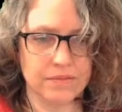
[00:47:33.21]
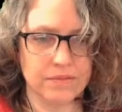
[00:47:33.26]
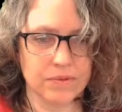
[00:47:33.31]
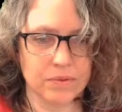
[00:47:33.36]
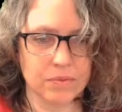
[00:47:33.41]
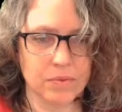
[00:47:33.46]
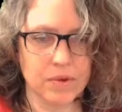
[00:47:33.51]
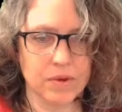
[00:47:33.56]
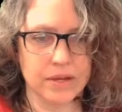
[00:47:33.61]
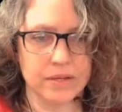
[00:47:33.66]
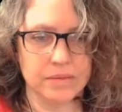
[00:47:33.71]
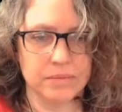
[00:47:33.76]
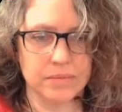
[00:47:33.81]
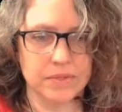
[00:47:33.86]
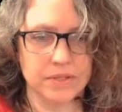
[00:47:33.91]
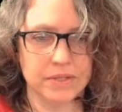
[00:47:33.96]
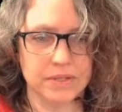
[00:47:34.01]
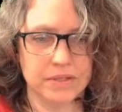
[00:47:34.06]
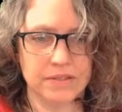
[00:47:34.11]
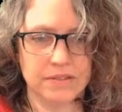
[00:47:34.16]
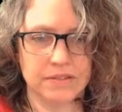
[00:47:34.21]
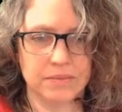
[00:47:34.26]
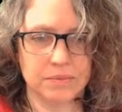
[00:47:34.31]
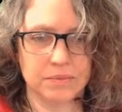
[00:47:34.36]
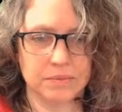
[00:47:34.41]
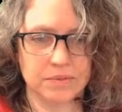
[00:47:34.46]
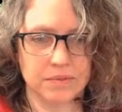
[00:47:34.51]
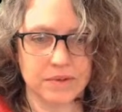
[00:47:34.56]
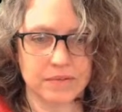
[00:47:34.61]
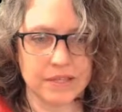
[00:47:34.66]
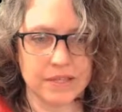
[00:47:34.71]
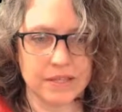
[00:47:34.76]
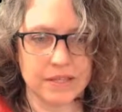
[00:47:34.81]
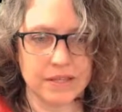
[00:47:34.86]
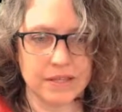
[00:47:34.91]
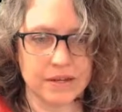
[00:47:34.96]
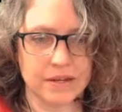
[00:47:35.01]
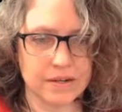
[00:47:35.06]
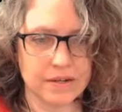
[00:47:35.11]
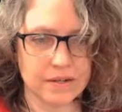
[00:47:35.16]
for wine, but this was already
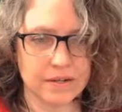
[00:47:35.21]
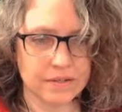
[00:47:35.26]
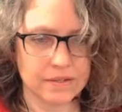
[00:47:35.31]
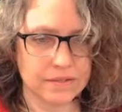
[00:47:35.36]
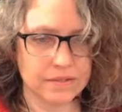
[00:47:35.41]
there.